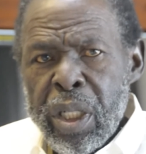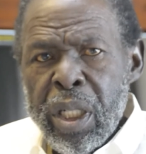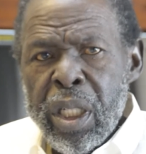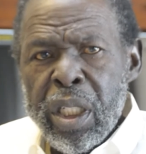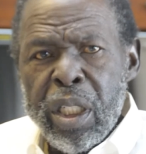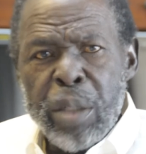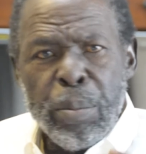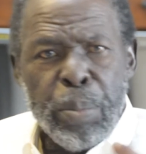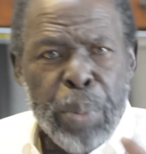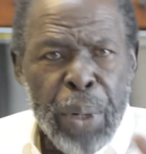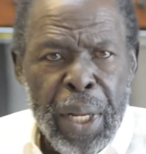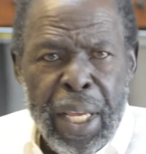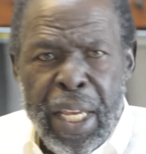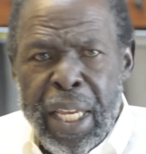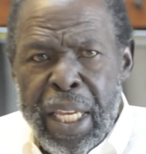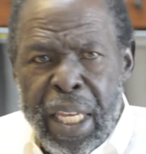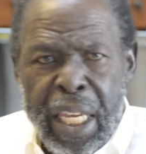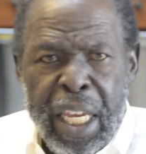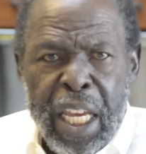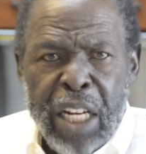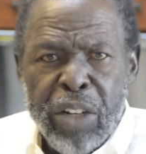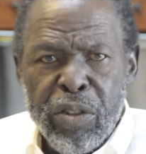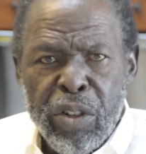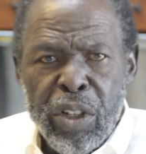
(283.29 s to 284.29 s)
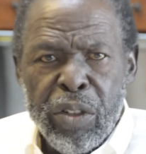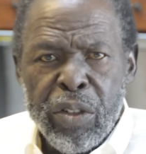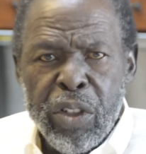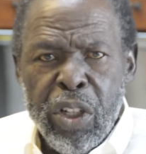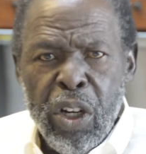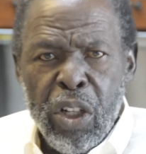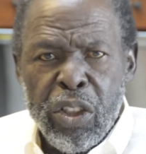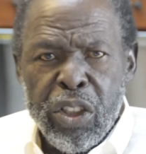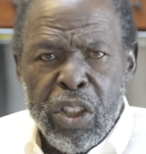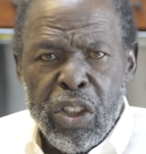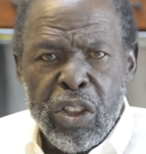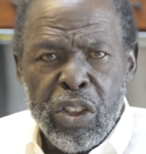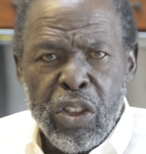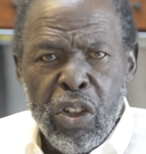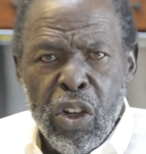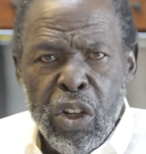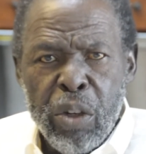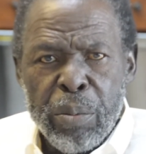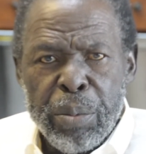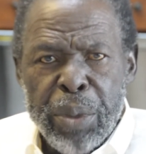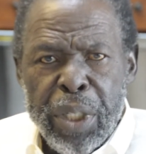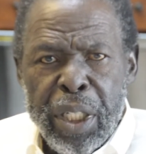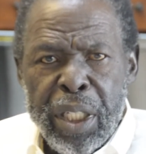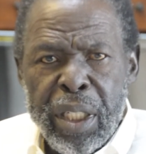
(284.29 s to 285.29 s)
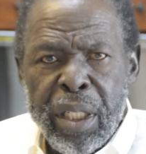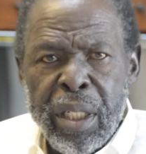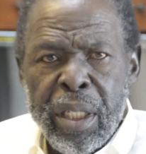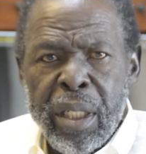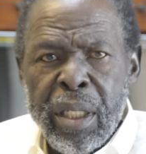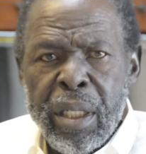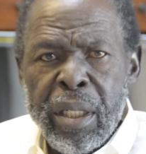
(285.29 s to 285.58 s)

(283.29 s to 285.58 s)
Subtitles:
to play ignorant because it's going to be